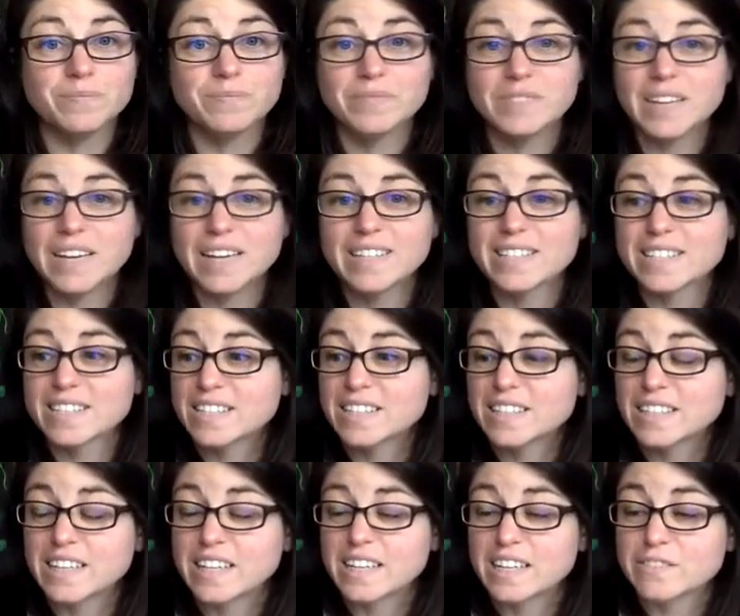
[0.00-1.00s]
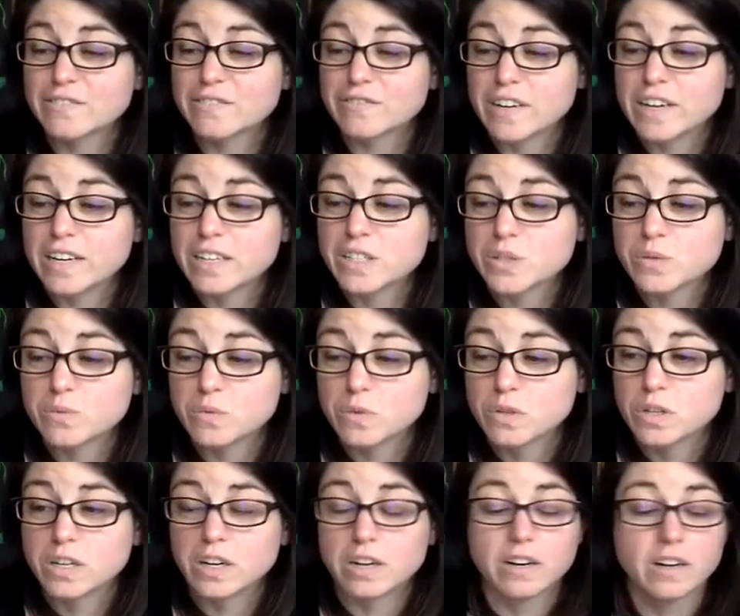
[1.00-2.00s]
Nice, clean, fresh
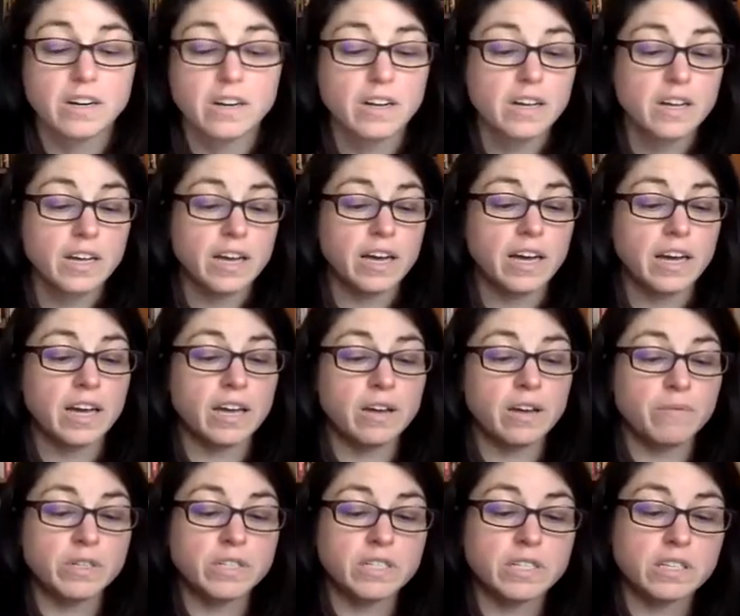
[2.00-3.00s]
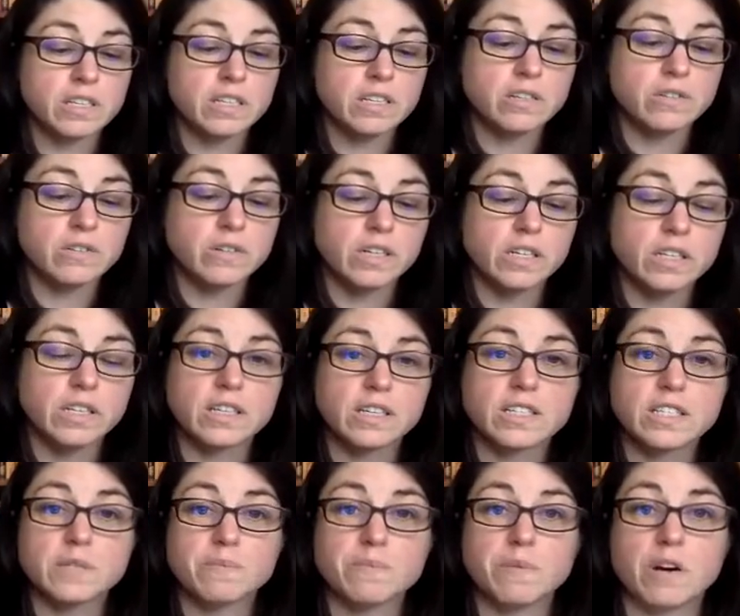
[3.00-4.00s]
water. And we're just going to do a little
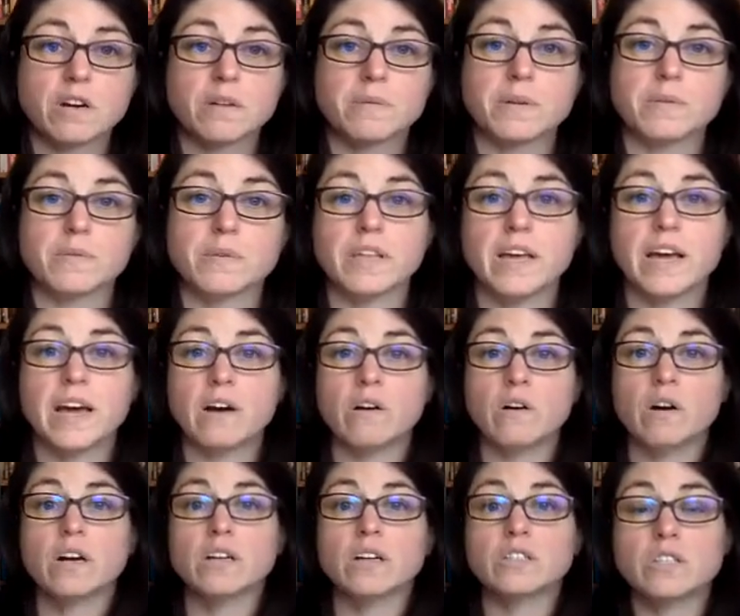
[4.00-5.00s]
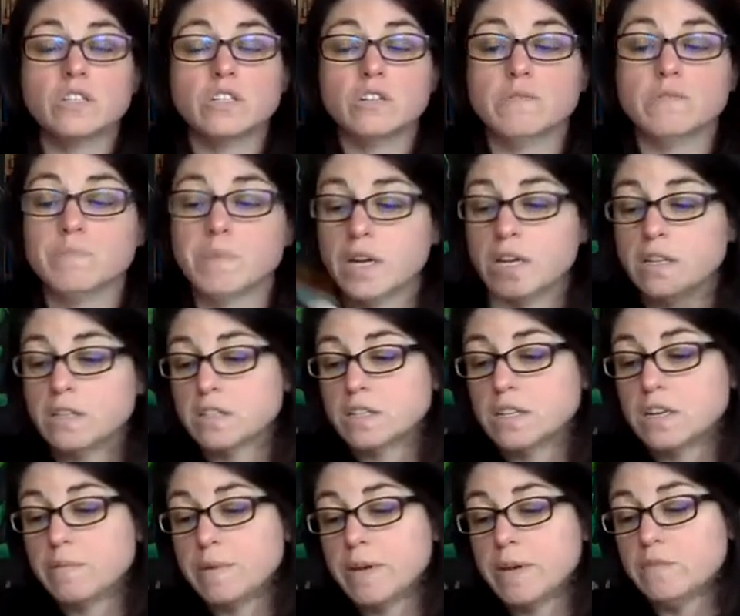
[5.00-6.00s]
experiment with how our tube paints
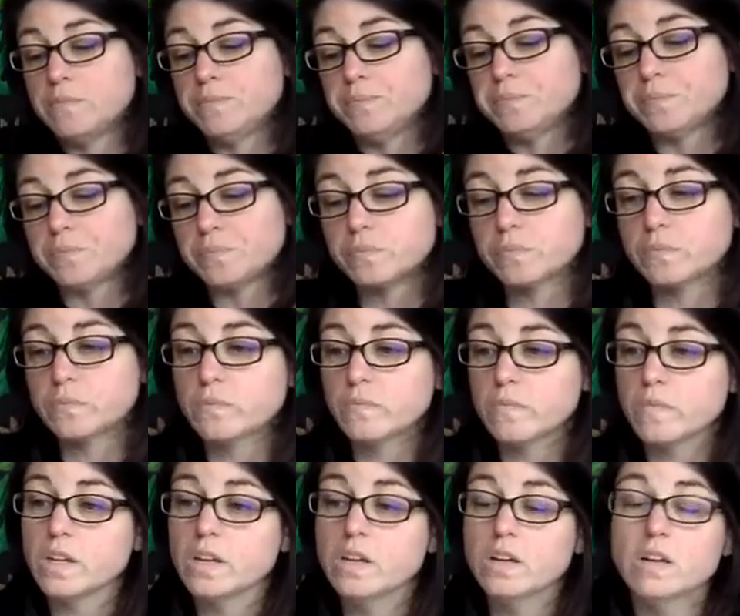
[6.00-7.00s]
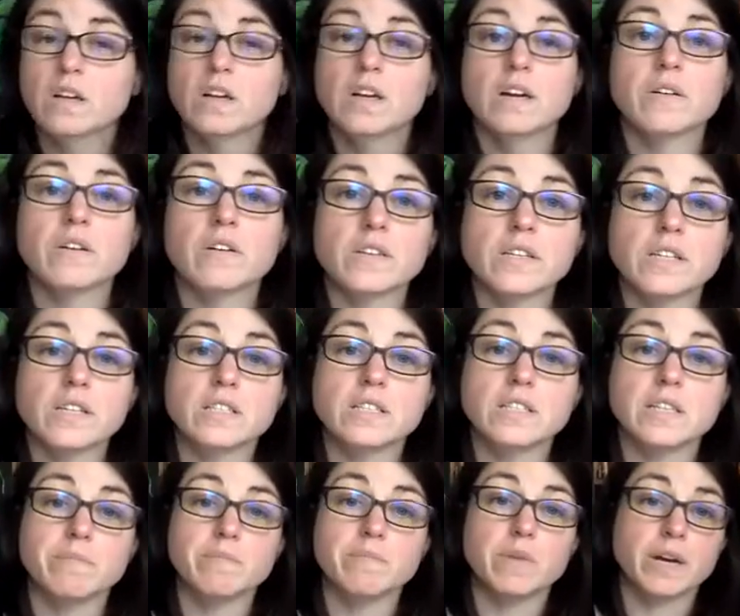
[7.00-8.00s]
come out. I'm going to
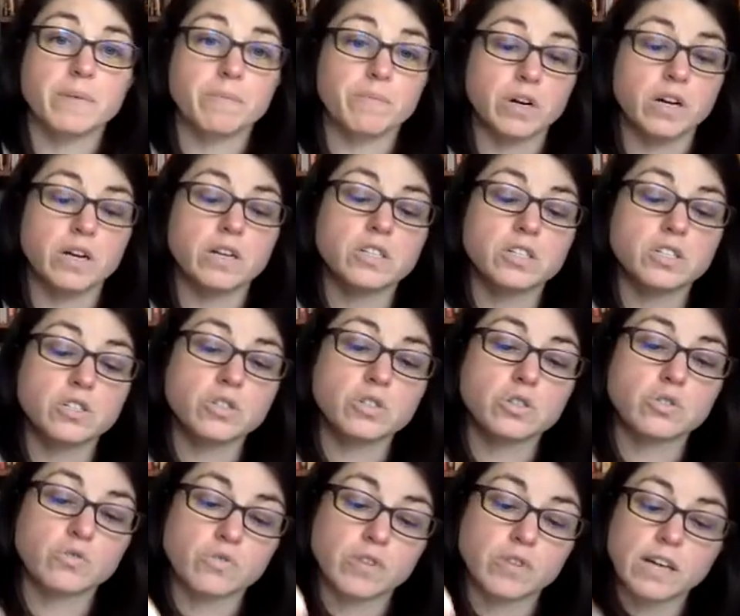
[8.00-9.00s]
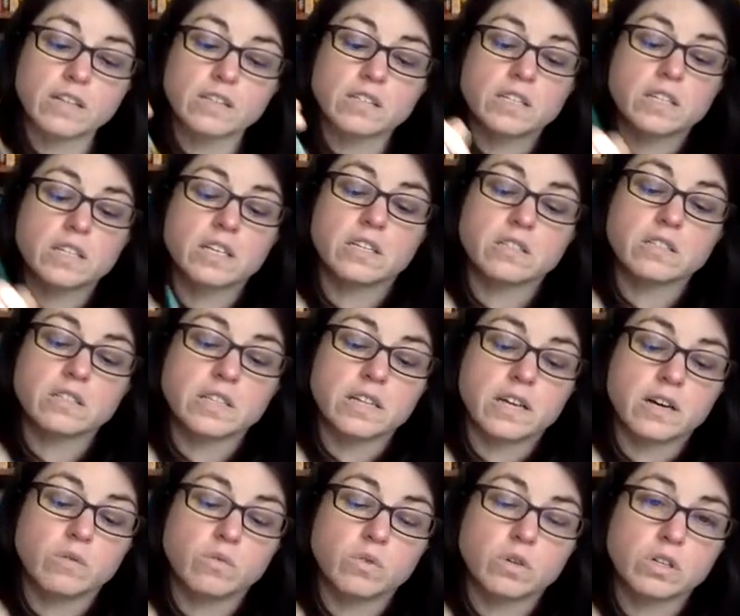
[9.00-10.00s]
dip my brush directly into
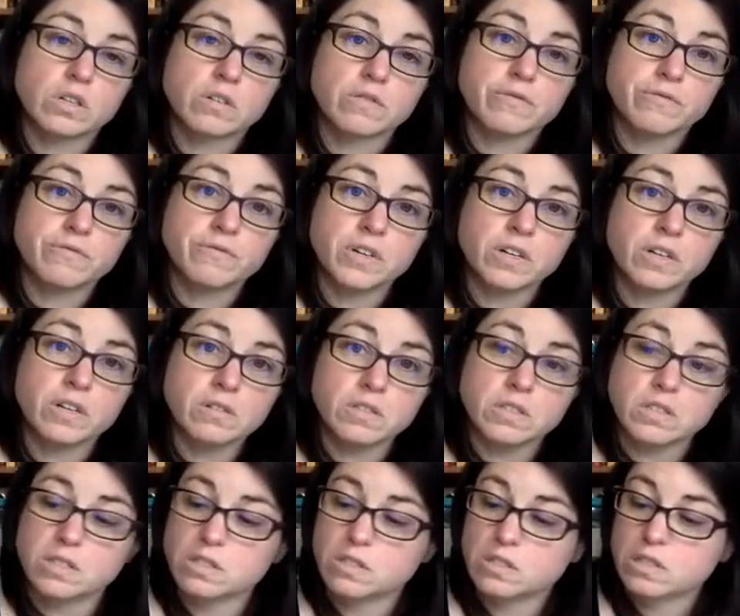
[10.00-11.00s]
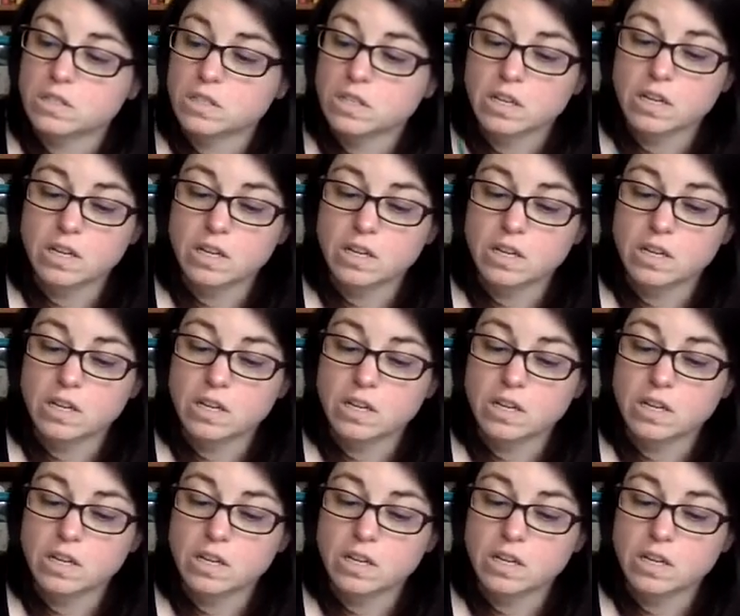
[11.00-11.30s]
that water first.